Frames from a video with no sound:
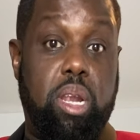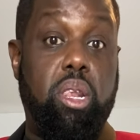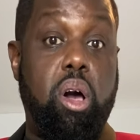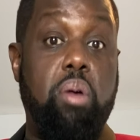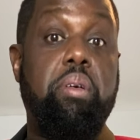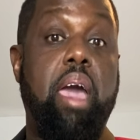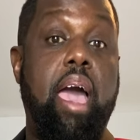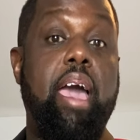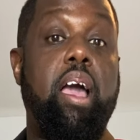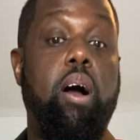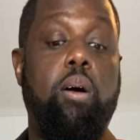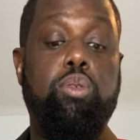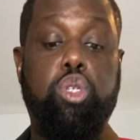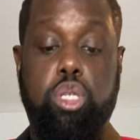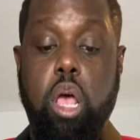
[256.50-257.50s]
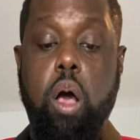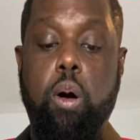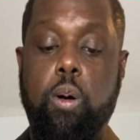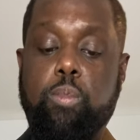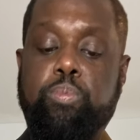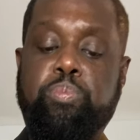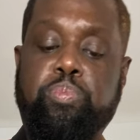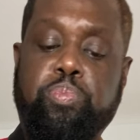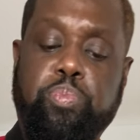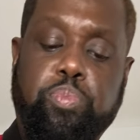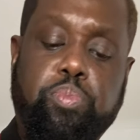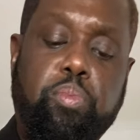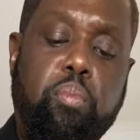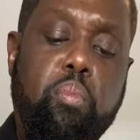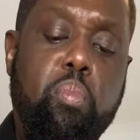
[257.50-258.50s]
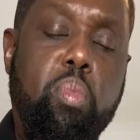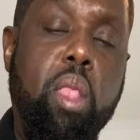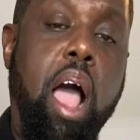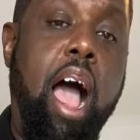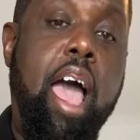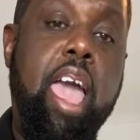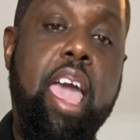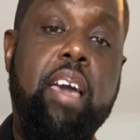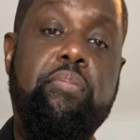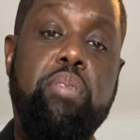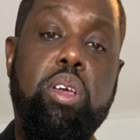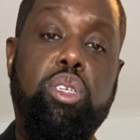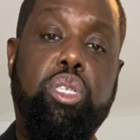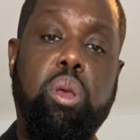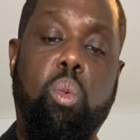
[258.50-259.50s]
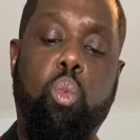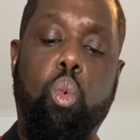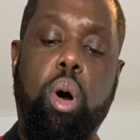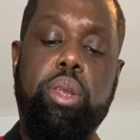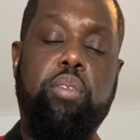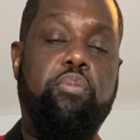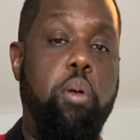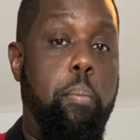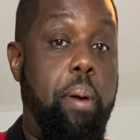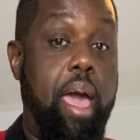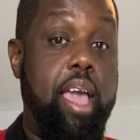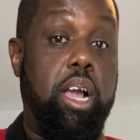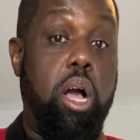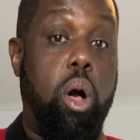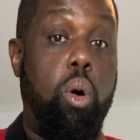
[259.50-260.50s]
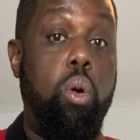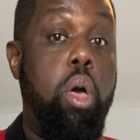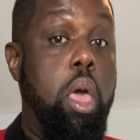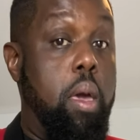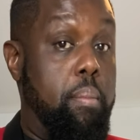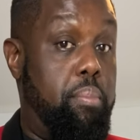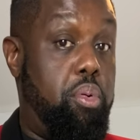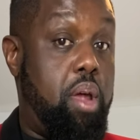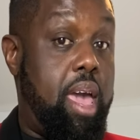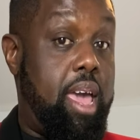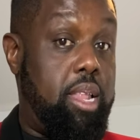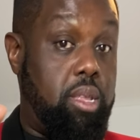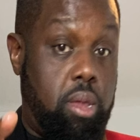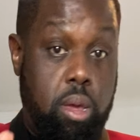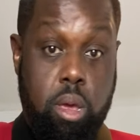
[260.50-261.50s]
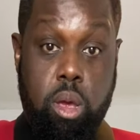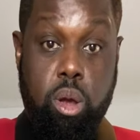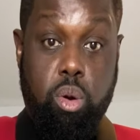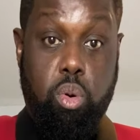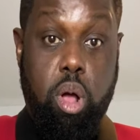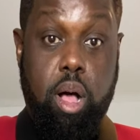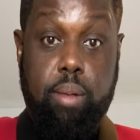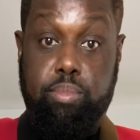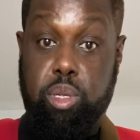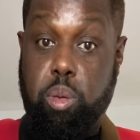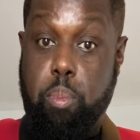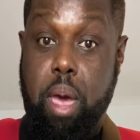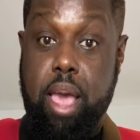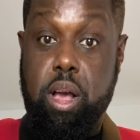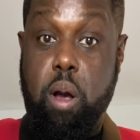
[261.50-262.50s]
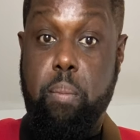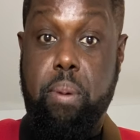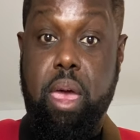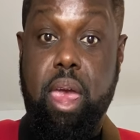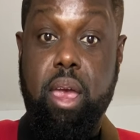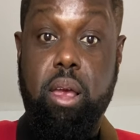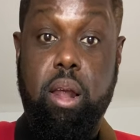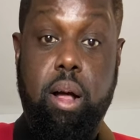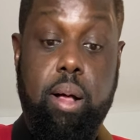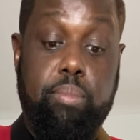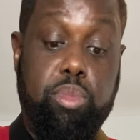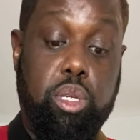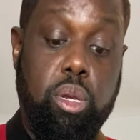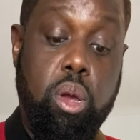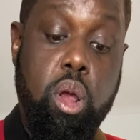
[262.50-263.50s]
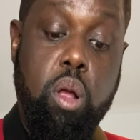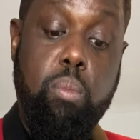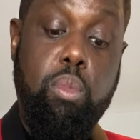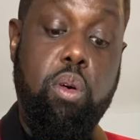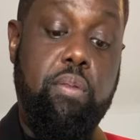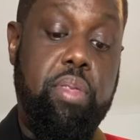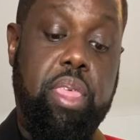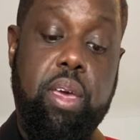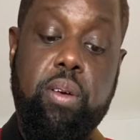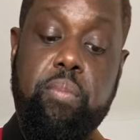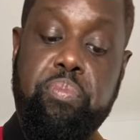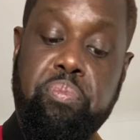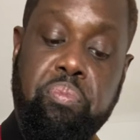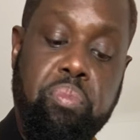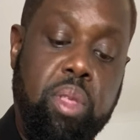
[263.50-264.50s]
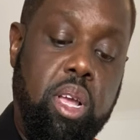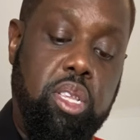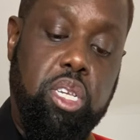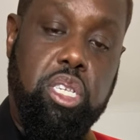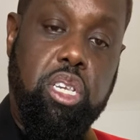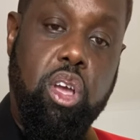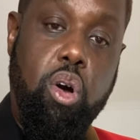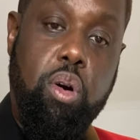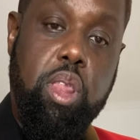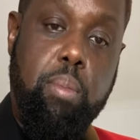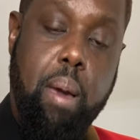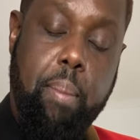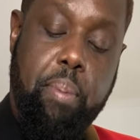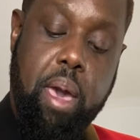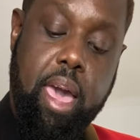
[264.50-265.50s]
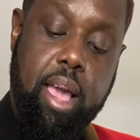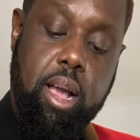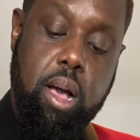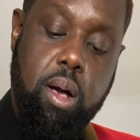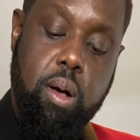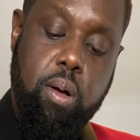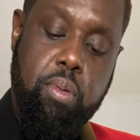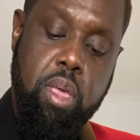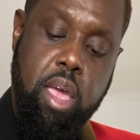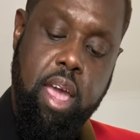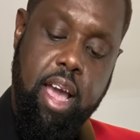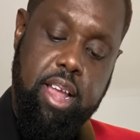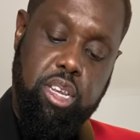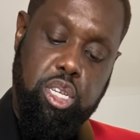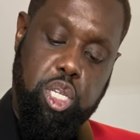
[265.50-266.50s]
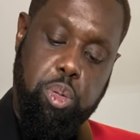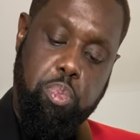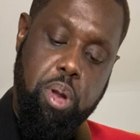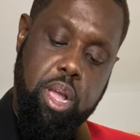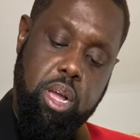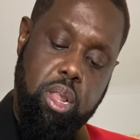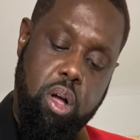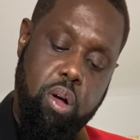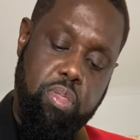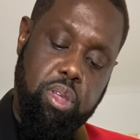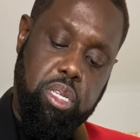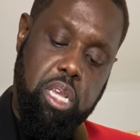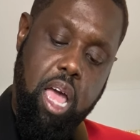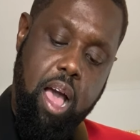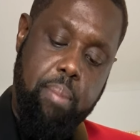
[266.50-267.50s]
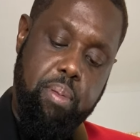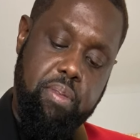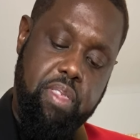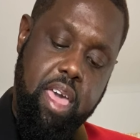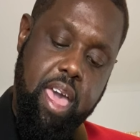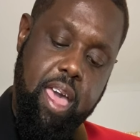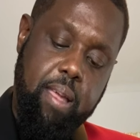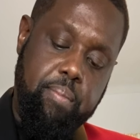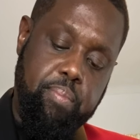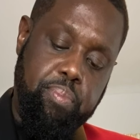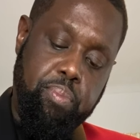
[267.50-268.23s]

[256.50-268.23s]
low-cal. So I have here some wonderful panko bread crumbs. Panko bread crumbs. Moving them, just go into my panko and just sprinkle on the top of that.